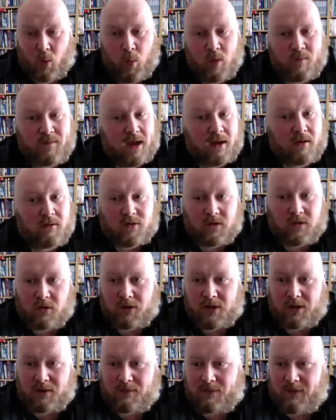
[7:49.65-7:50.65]
without
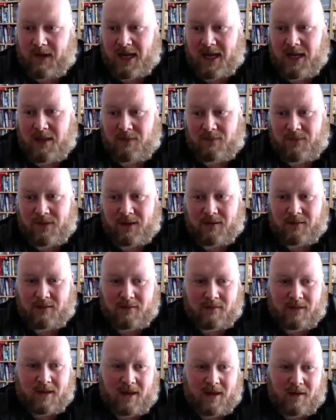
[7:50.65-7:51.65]
looking for anything